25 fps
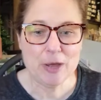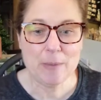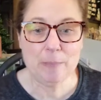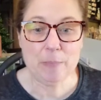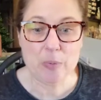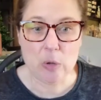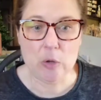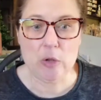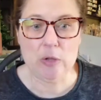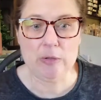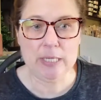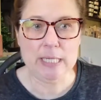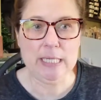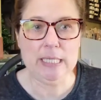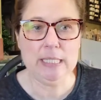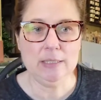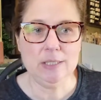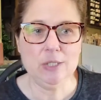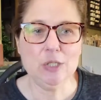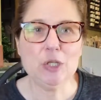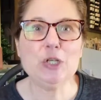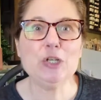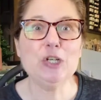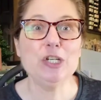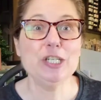up all
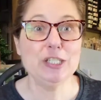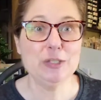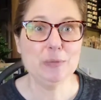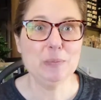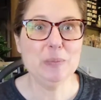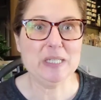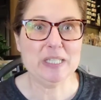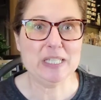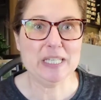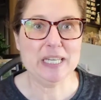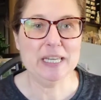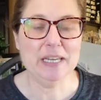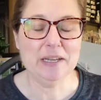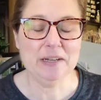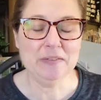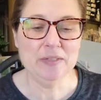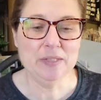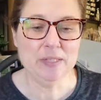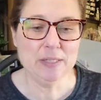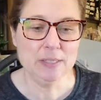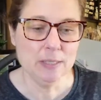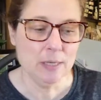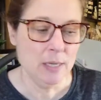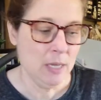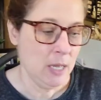these Christmas
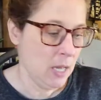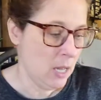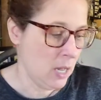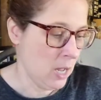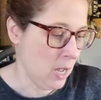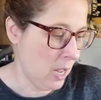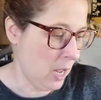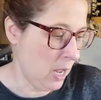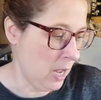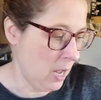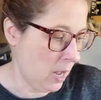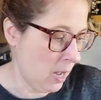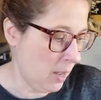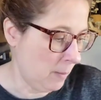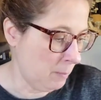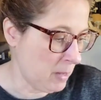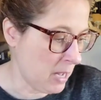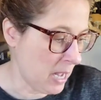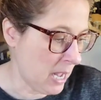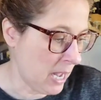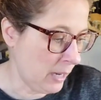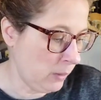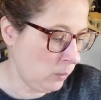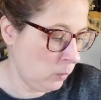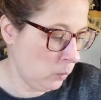gifts.
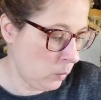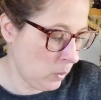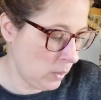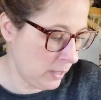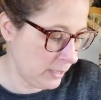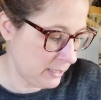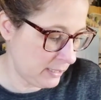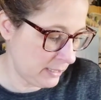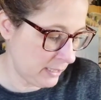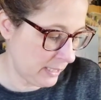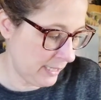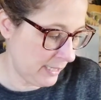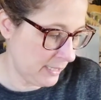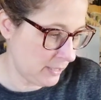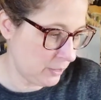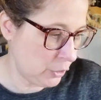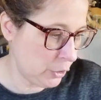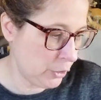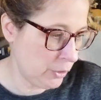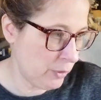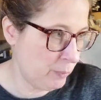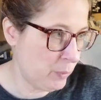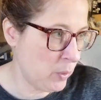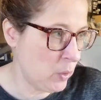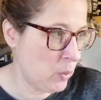I want to get to
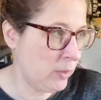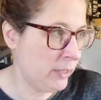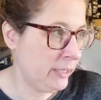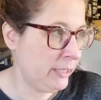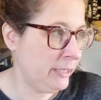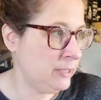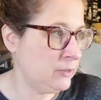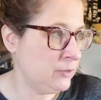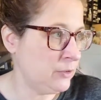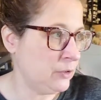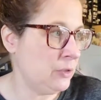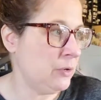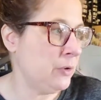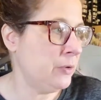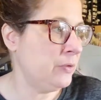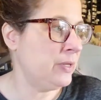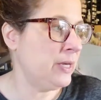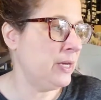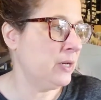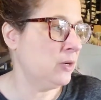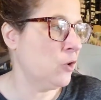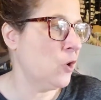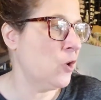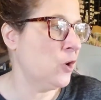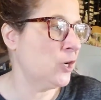the point so
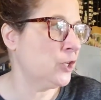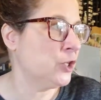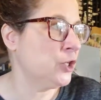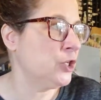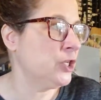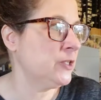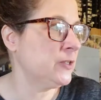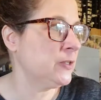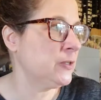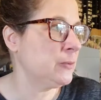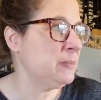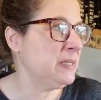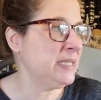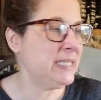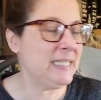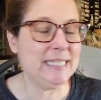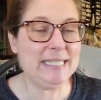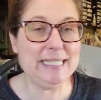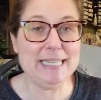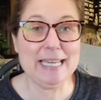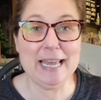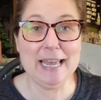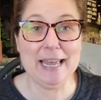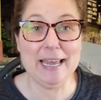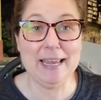that on Christmas
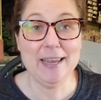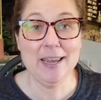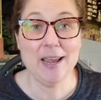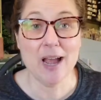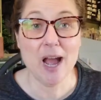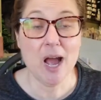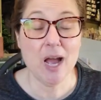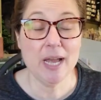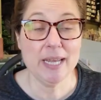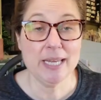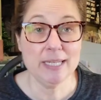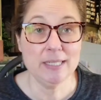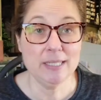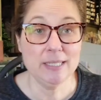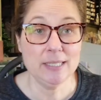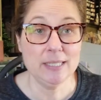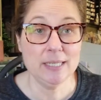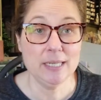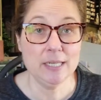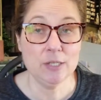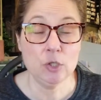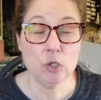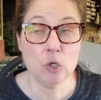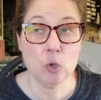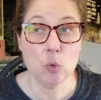Day, I can
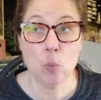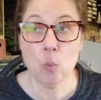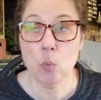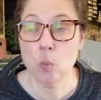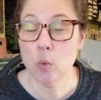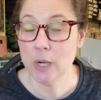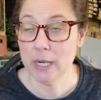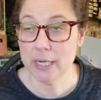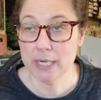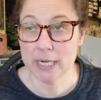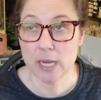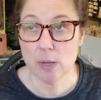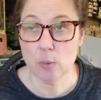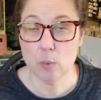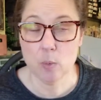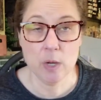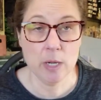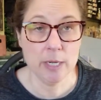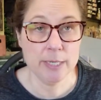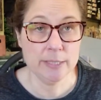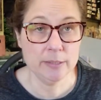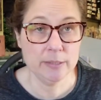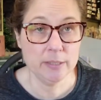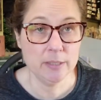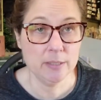stitch what I
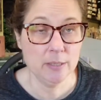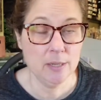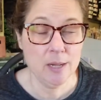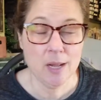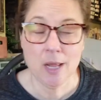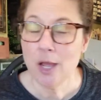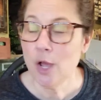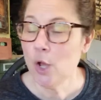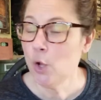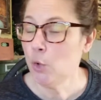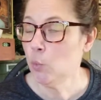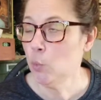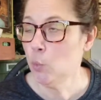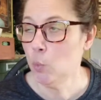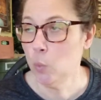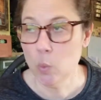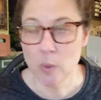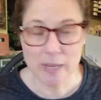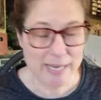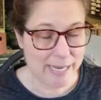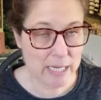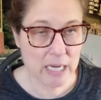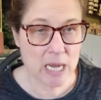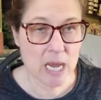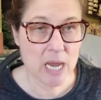want,
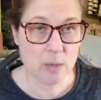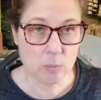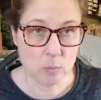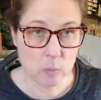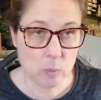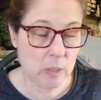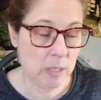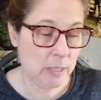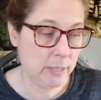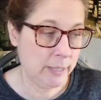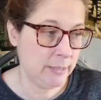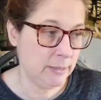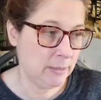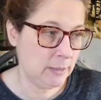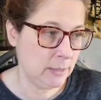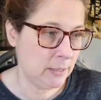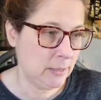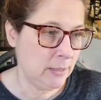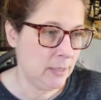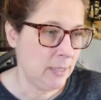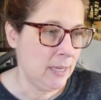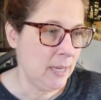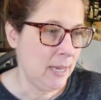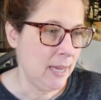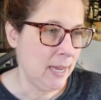when I want,
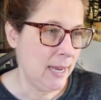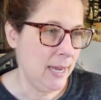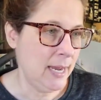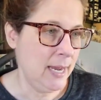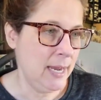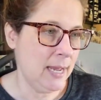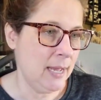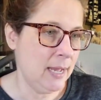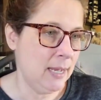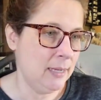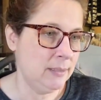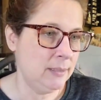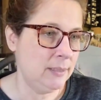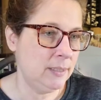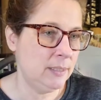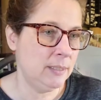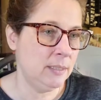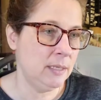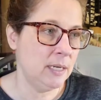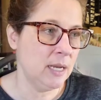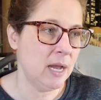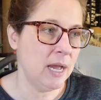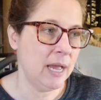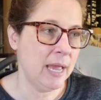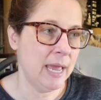and
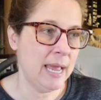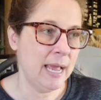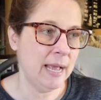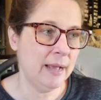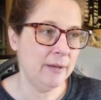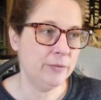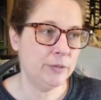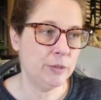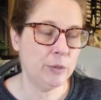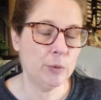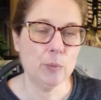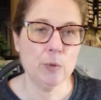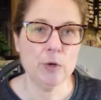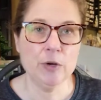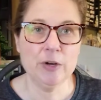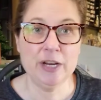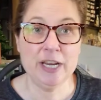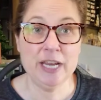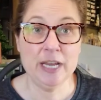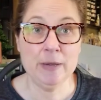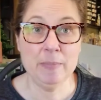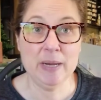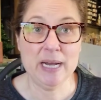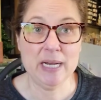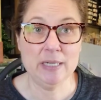not have to
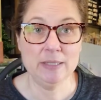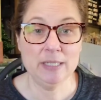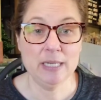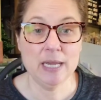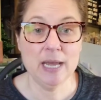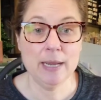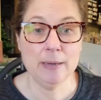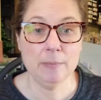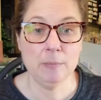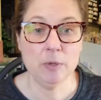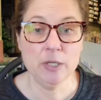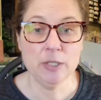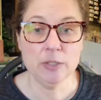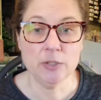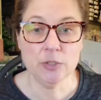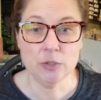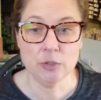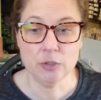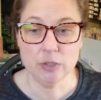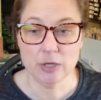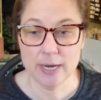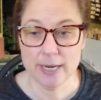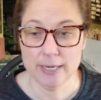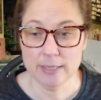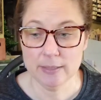worry about time
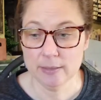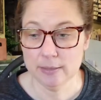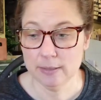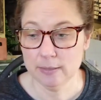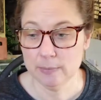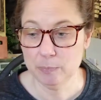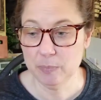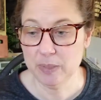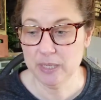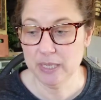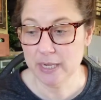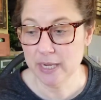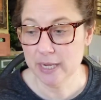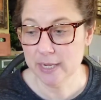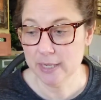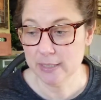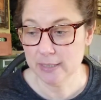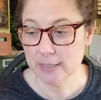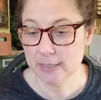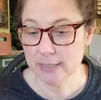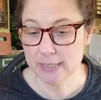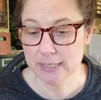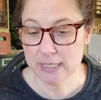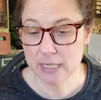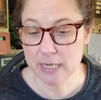constraints
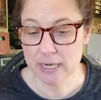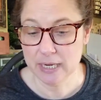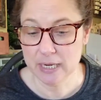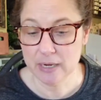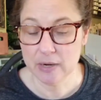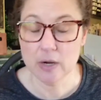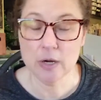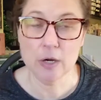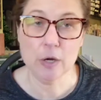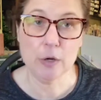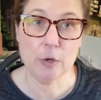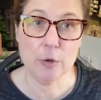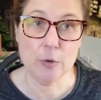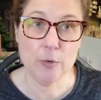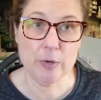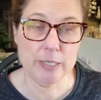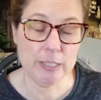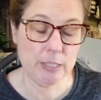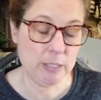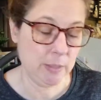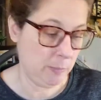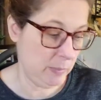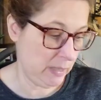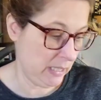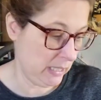because they are going
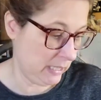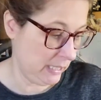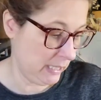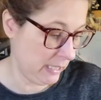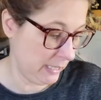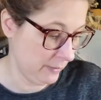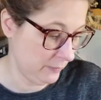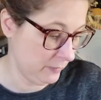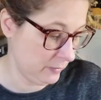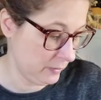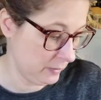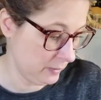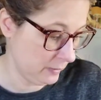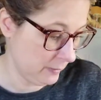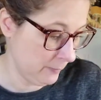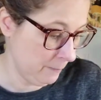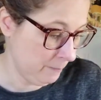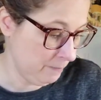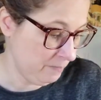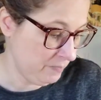to be gifts.